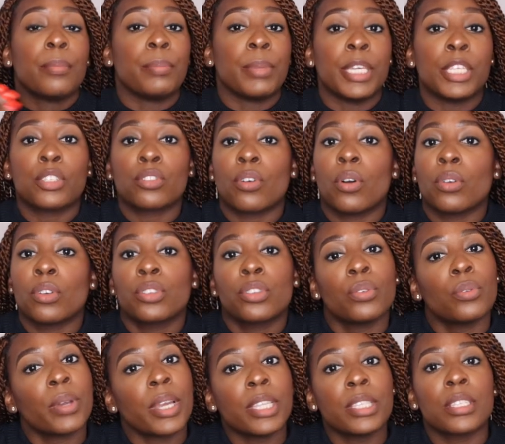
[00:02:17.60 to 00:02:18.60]
me
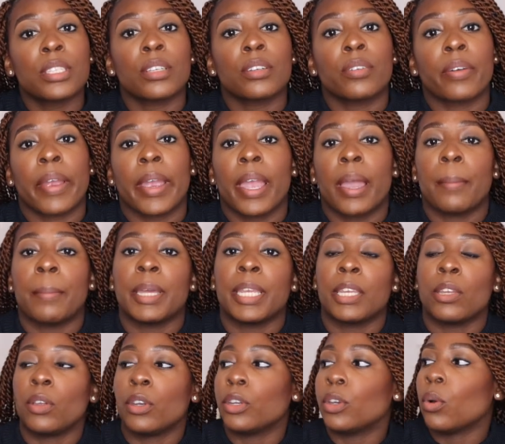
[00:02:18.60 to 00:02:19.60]
scrolling through Instagram
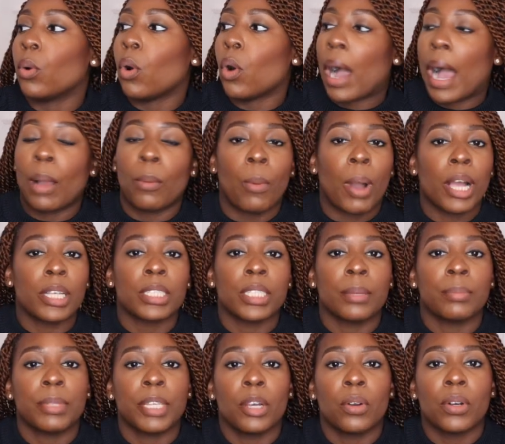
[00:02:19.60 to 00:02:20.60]
and then I watch
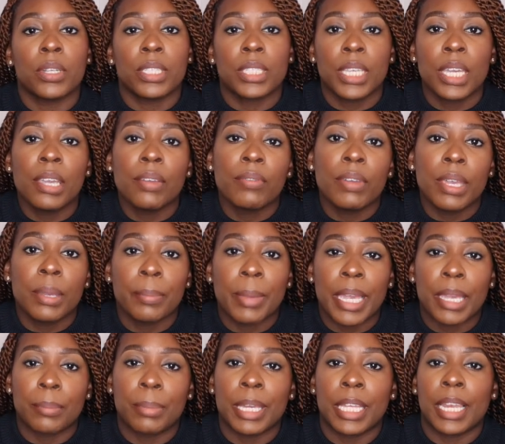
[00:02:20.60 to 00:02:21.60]
something on TV
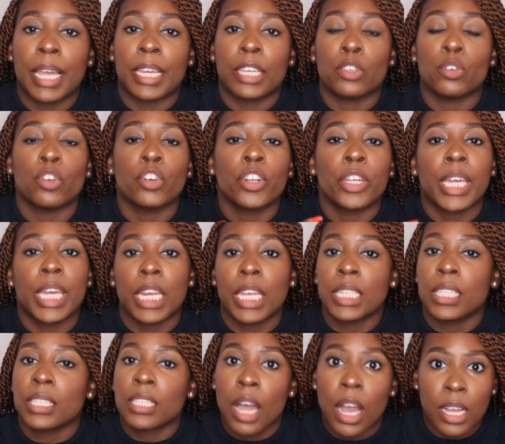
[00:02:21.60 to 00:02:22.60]
maybe. Like you're
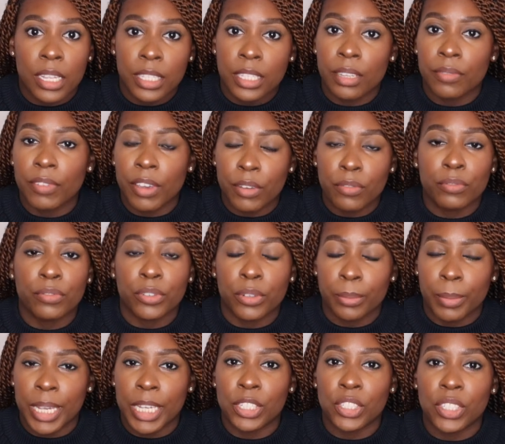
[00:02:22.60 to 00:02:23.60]
getting tons of
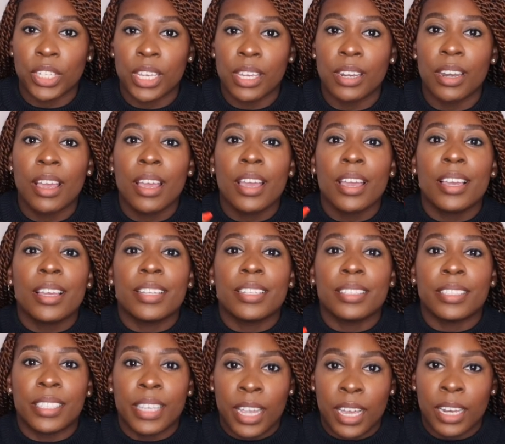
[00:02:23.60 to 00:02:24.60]
information
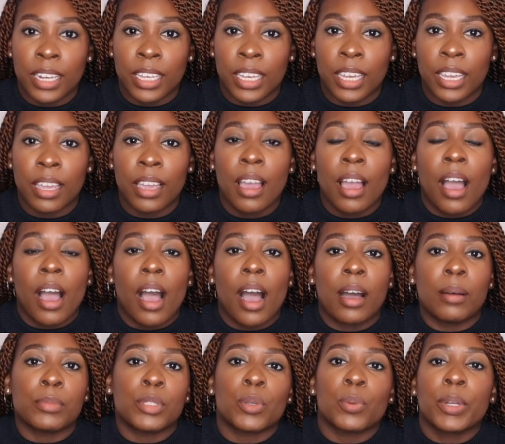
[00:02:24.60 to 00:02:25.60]
daily.
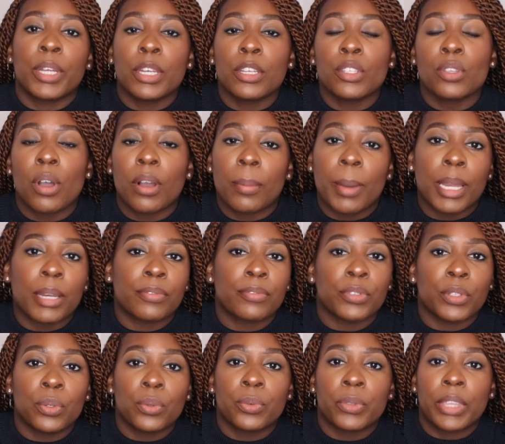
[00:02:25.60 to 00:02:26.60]
Um, so we're gonna talk about
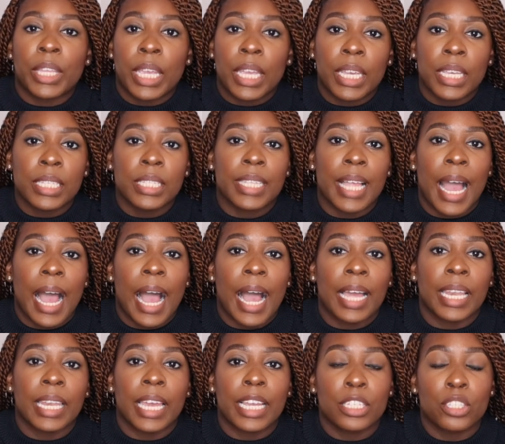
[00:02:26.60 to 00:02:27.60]
a few things that
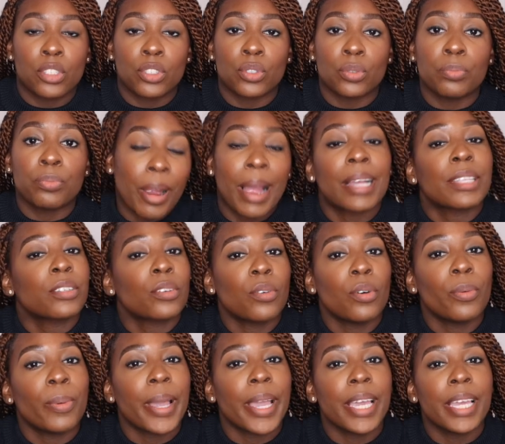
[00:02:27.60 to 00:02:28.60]
I like to do,
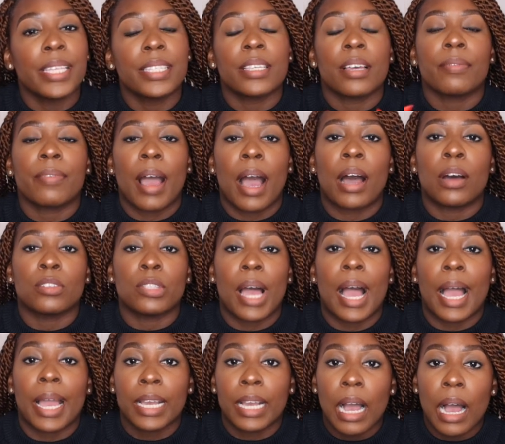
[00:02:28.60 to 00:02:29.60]
practical ways of how
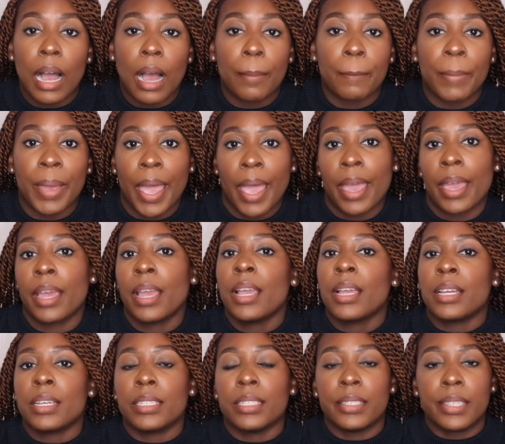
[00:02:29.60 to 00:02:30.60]
I combat
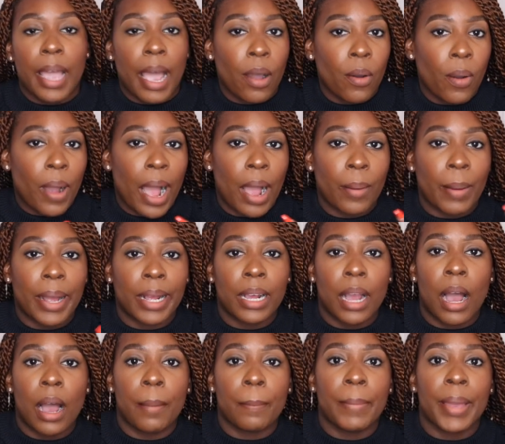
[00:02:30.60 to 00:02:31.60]
doubt, how I
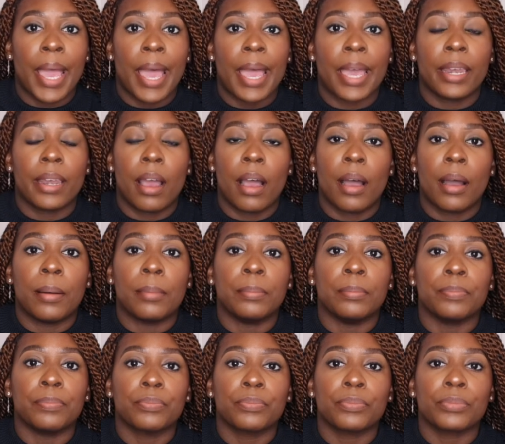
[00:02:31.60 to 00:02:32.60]
combat
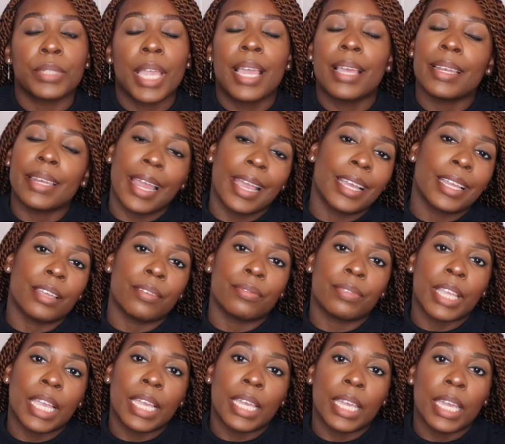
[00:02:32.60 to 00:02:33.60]
um,
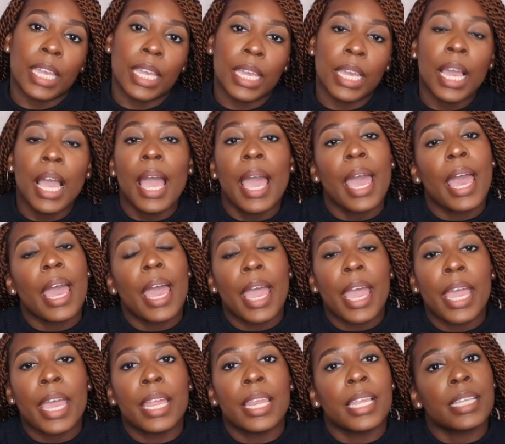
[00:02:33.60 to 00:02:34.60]
negative thinking
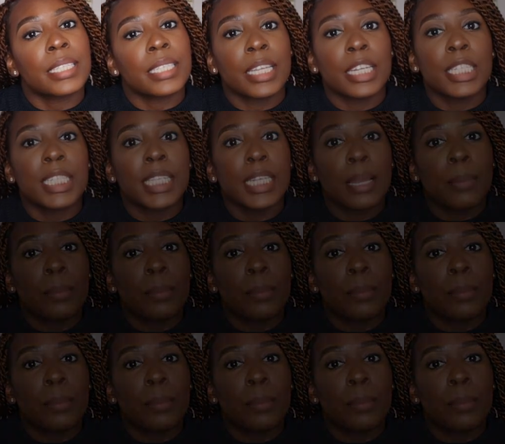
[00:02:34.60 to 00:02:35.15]
and let's get into